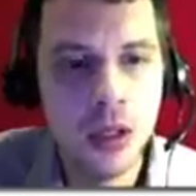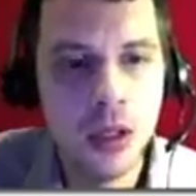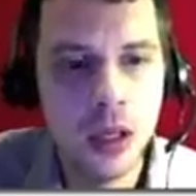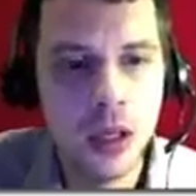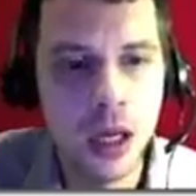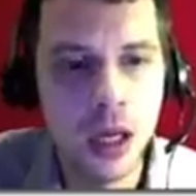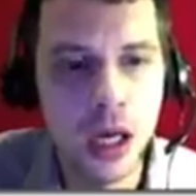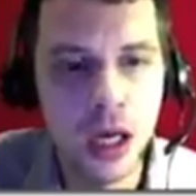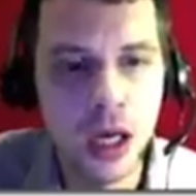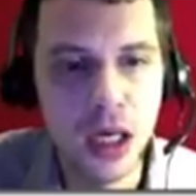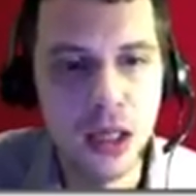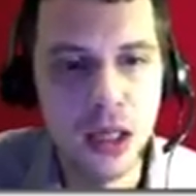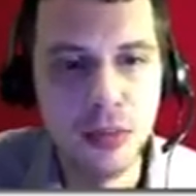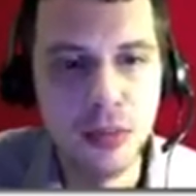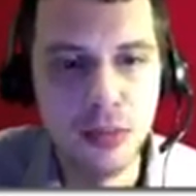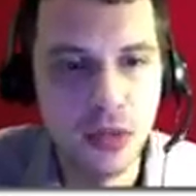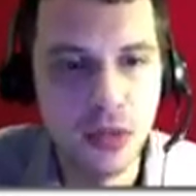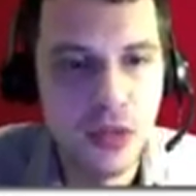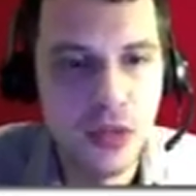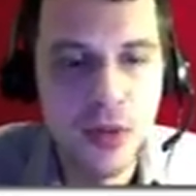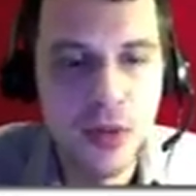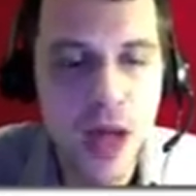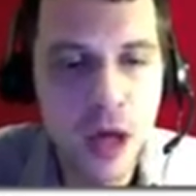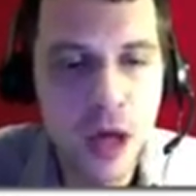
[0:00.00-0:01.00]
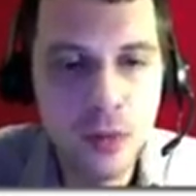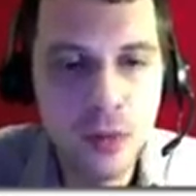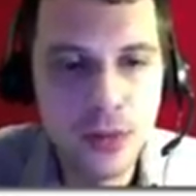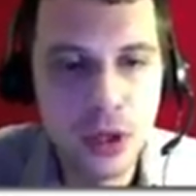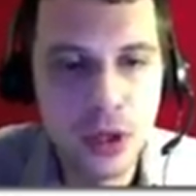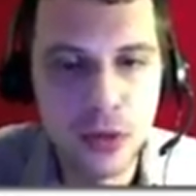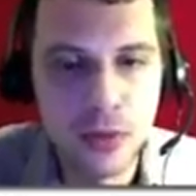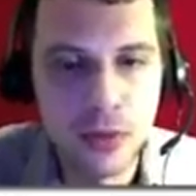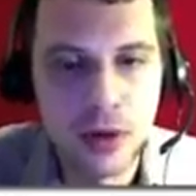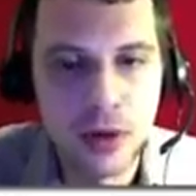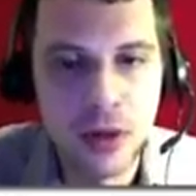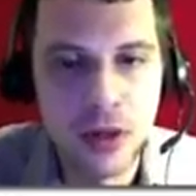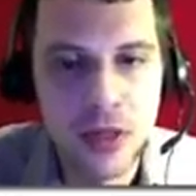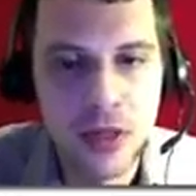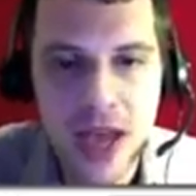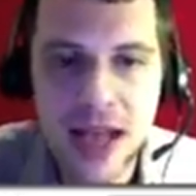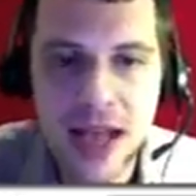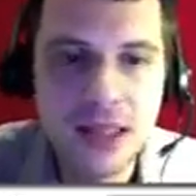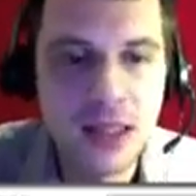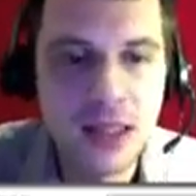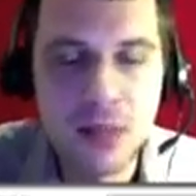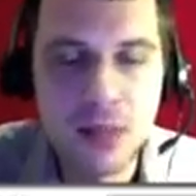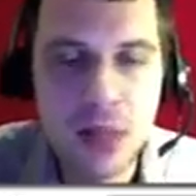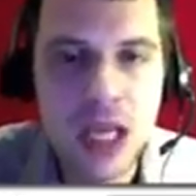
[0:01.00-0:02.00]
Um, you've helped over a
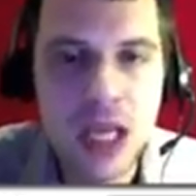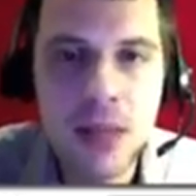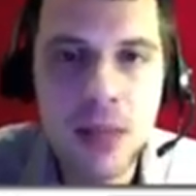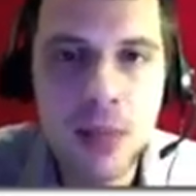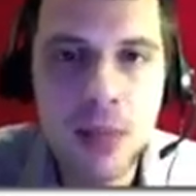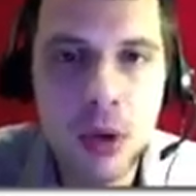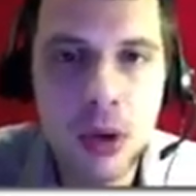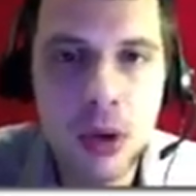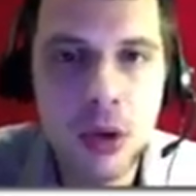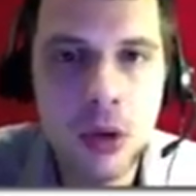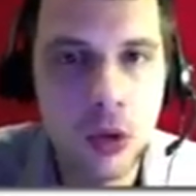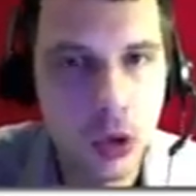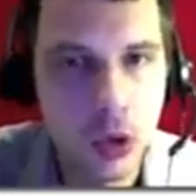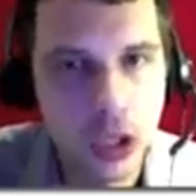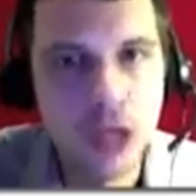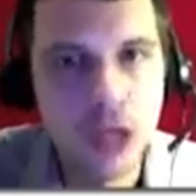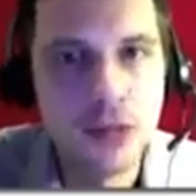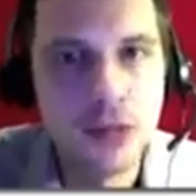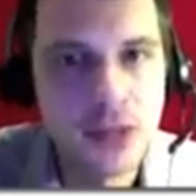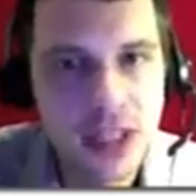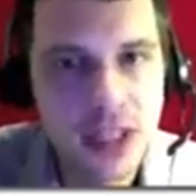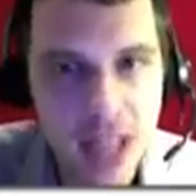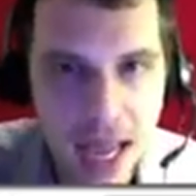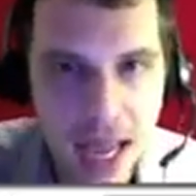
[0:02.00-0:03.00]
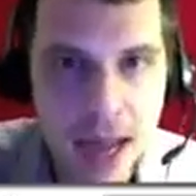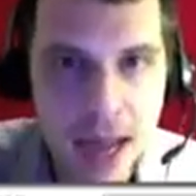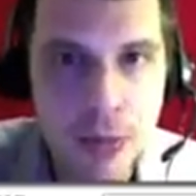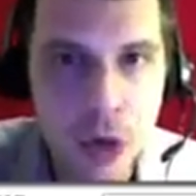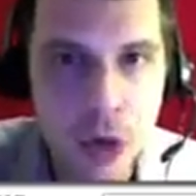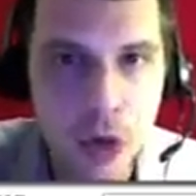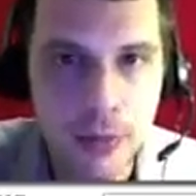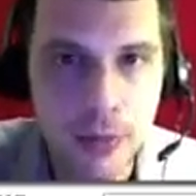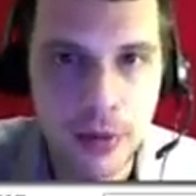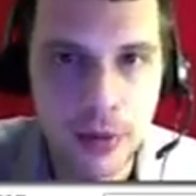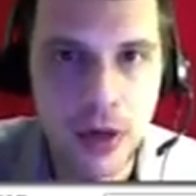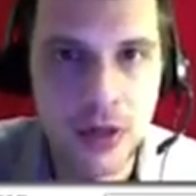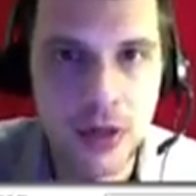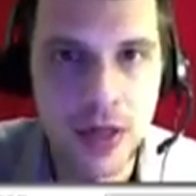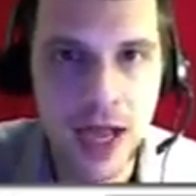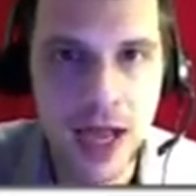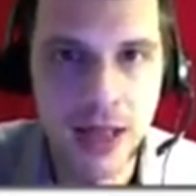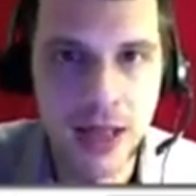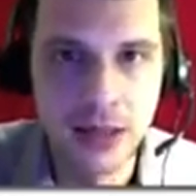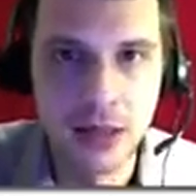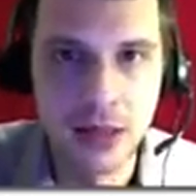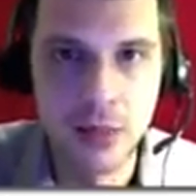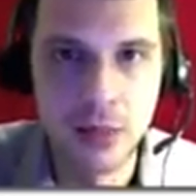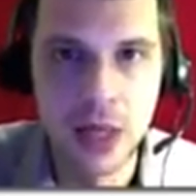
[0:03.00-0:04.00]
thousand people, or you've scammed over a
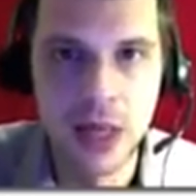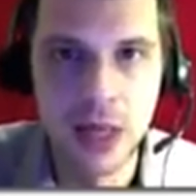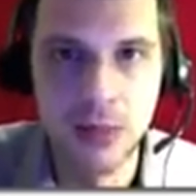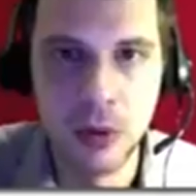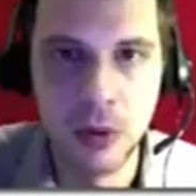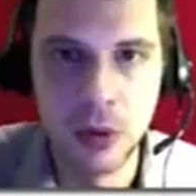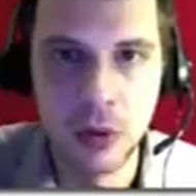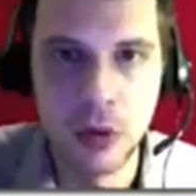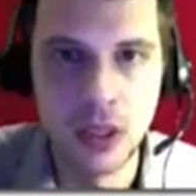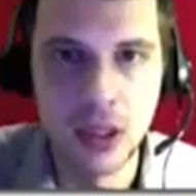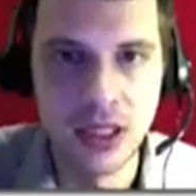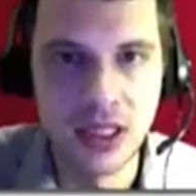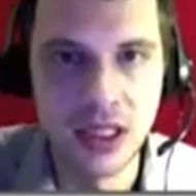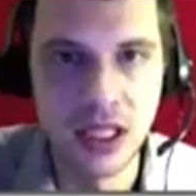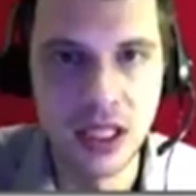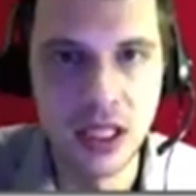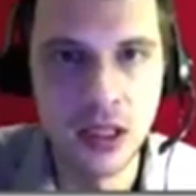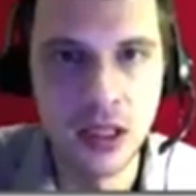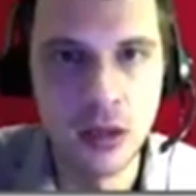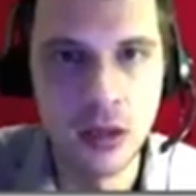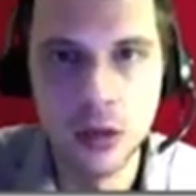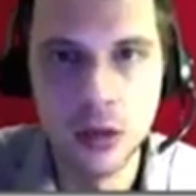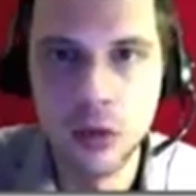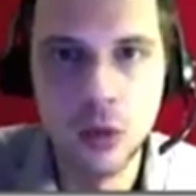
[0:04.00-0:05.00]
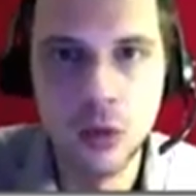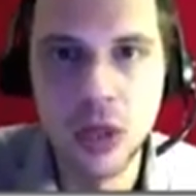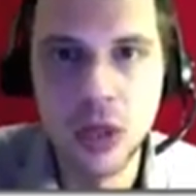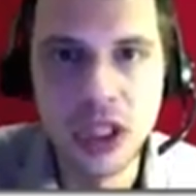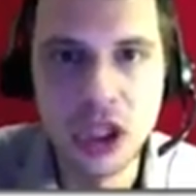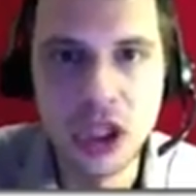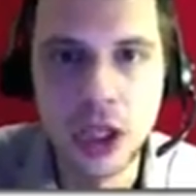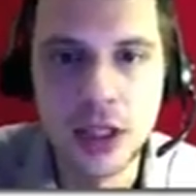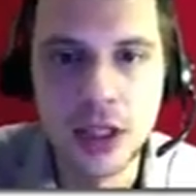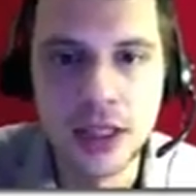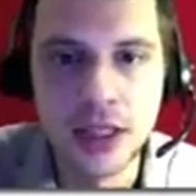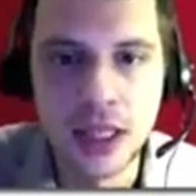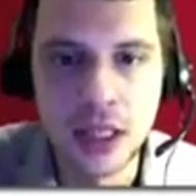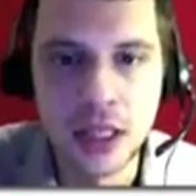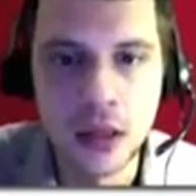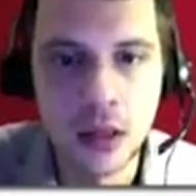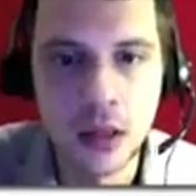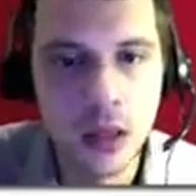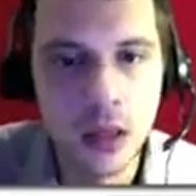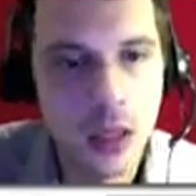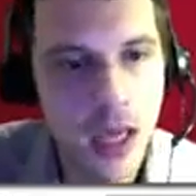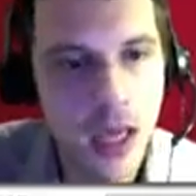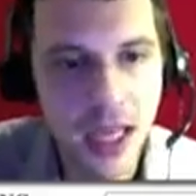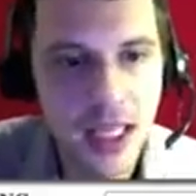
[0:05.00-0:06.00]
thousand people, Krista. Which is it?
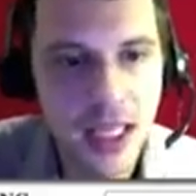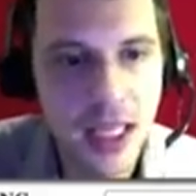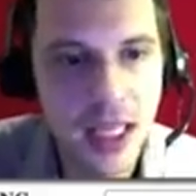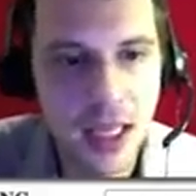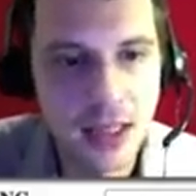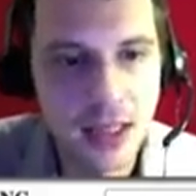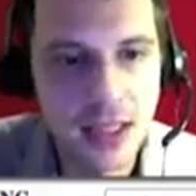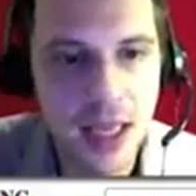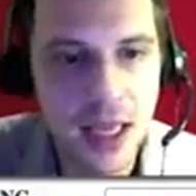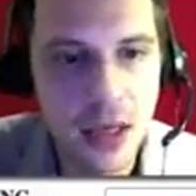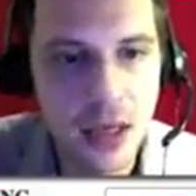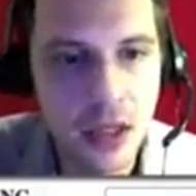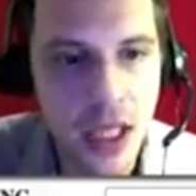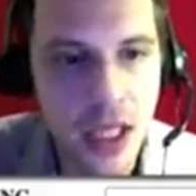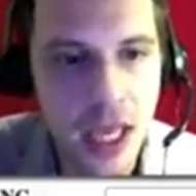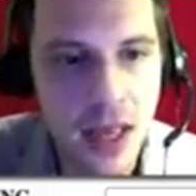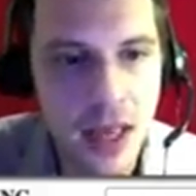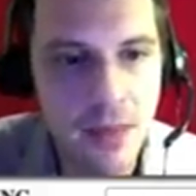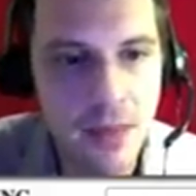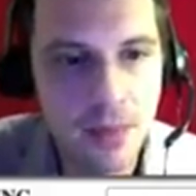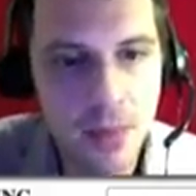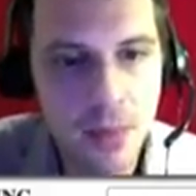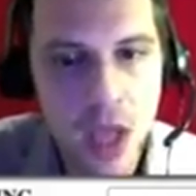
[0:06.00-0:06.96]
I can't tell yet.